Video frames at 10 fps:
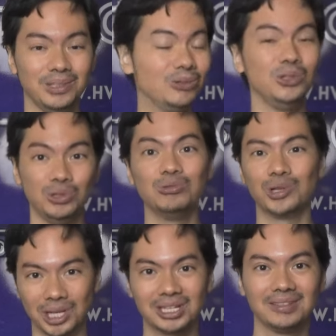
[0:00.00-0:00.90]
yung new
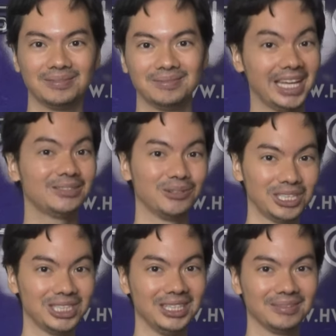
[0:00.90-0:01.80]
work. Thanks for
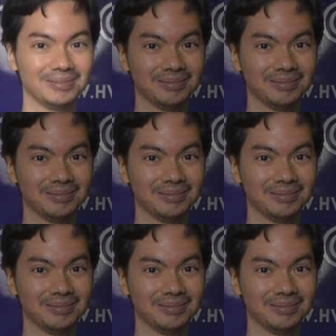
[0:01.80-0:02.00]
watching.